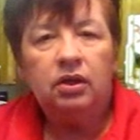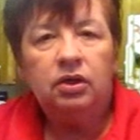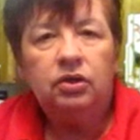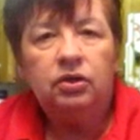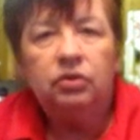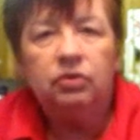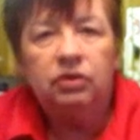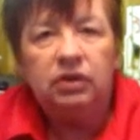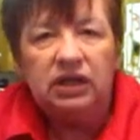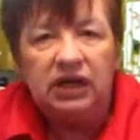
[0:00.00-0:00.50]

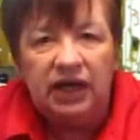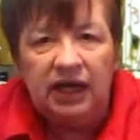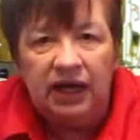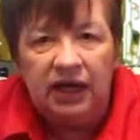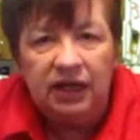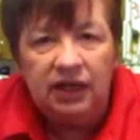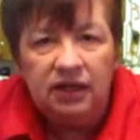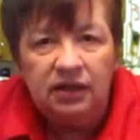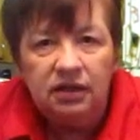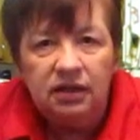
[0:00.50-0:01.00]
You
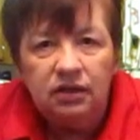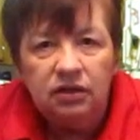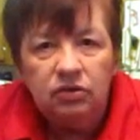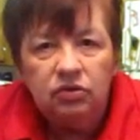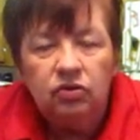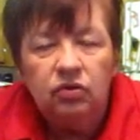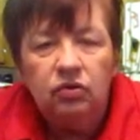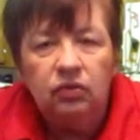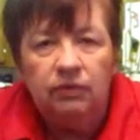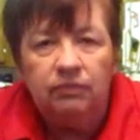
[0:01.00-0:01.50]
need
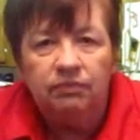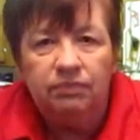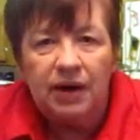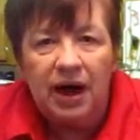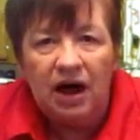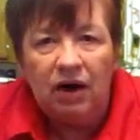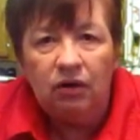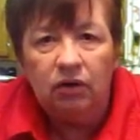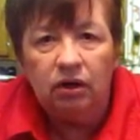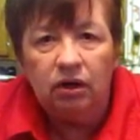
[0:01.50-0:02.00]
to
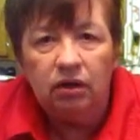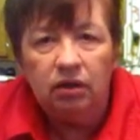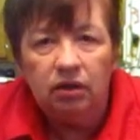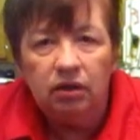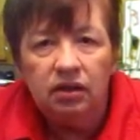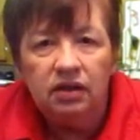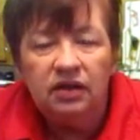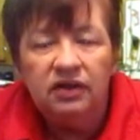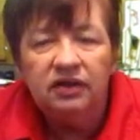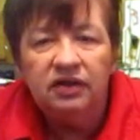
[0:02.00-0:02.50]
empower
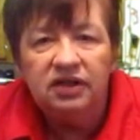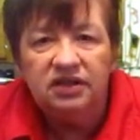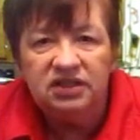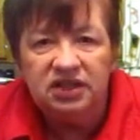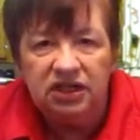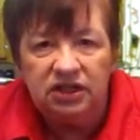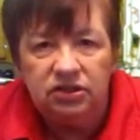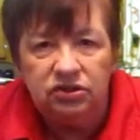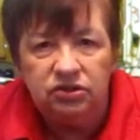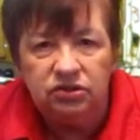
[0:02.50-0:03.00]
the
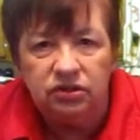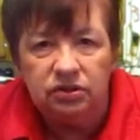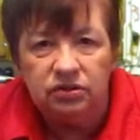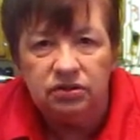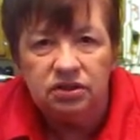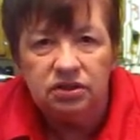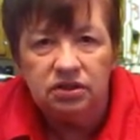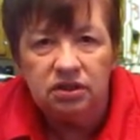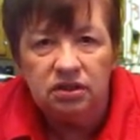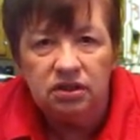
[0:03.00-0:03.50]
teachers.
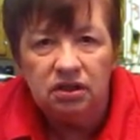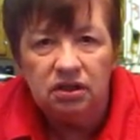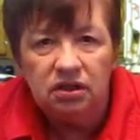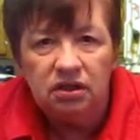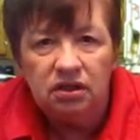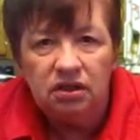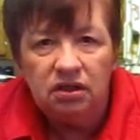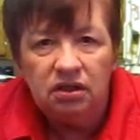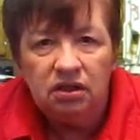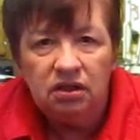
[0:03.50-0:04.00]

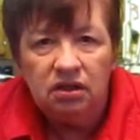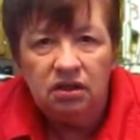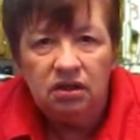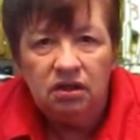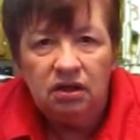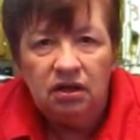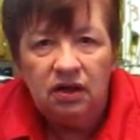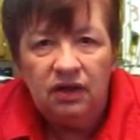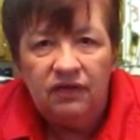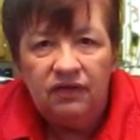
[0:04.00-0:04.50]

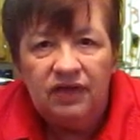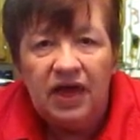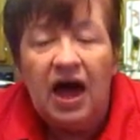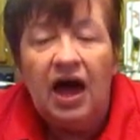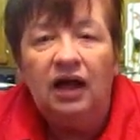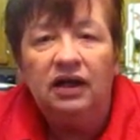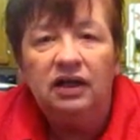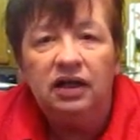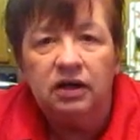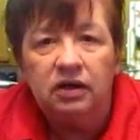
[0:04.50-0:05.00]

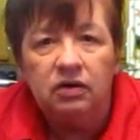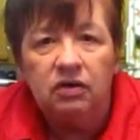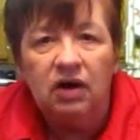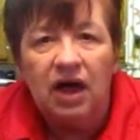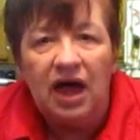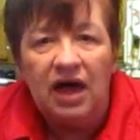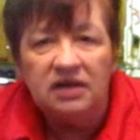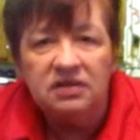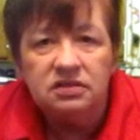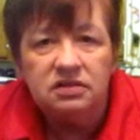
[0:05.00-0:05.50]
That little
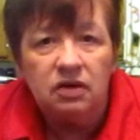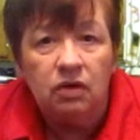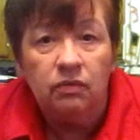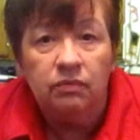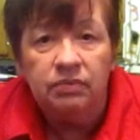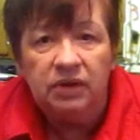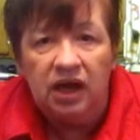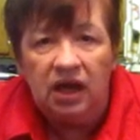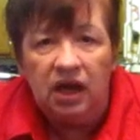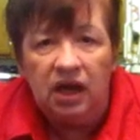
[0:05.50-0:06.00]

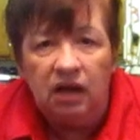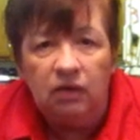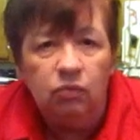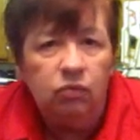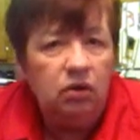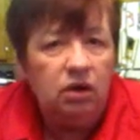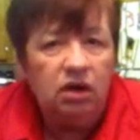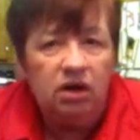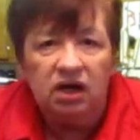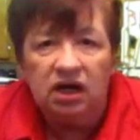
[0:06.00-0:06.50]
SOB
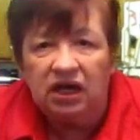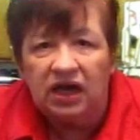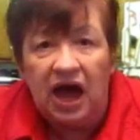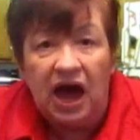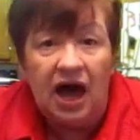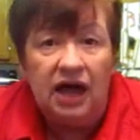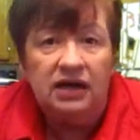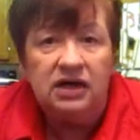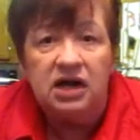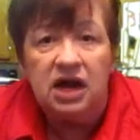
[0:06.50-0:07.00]
wouldn't have
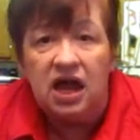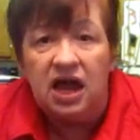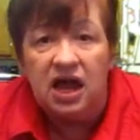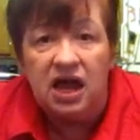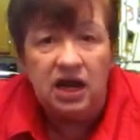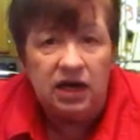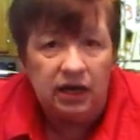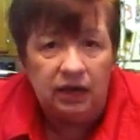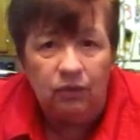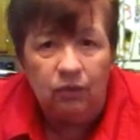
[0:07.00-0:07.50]
gotten
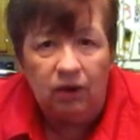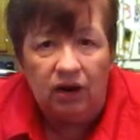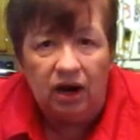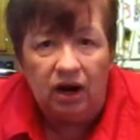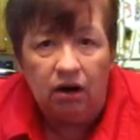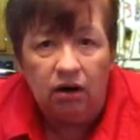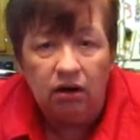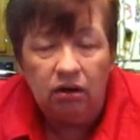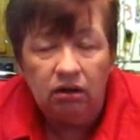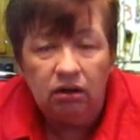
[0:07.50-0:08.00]

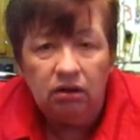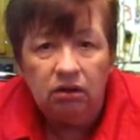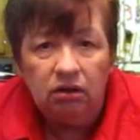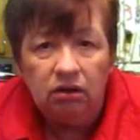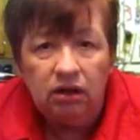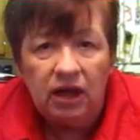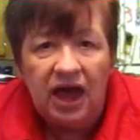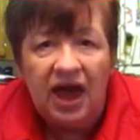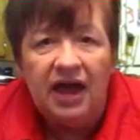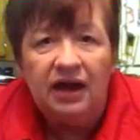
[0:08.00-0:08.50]
anywhere
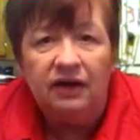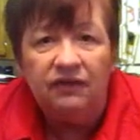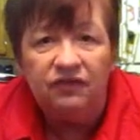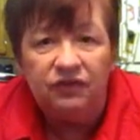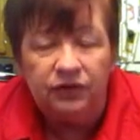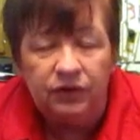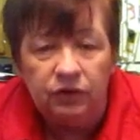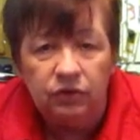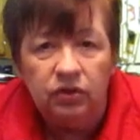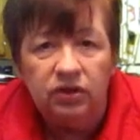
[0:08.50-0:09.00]
had a
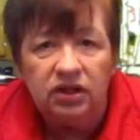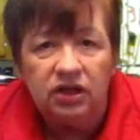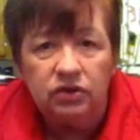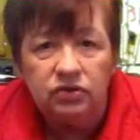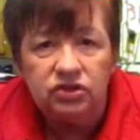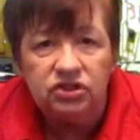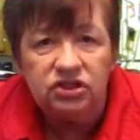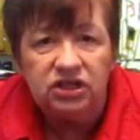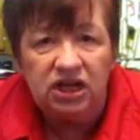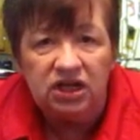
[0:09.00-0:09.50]
few of
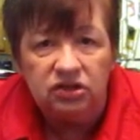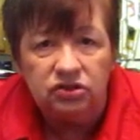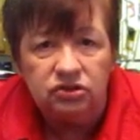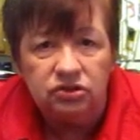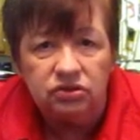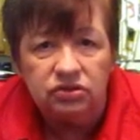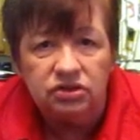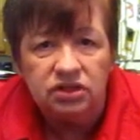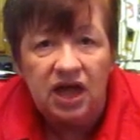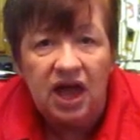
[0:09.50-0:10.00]
those
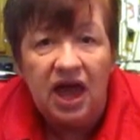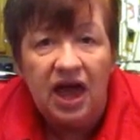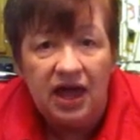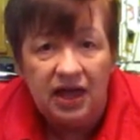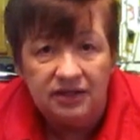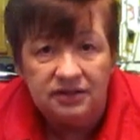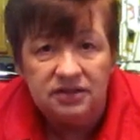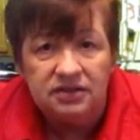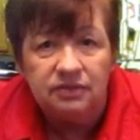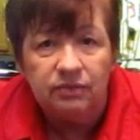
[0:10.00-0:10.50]
teachers
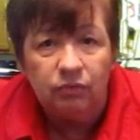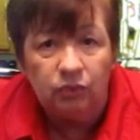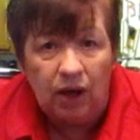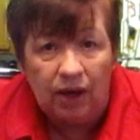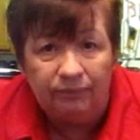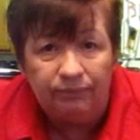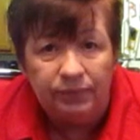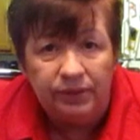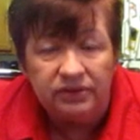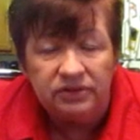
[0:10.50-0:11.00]
had some
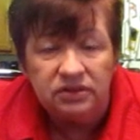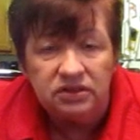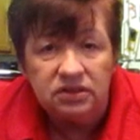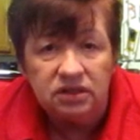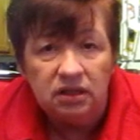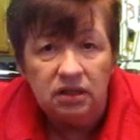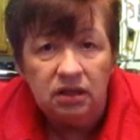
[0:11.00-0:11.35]
weapons.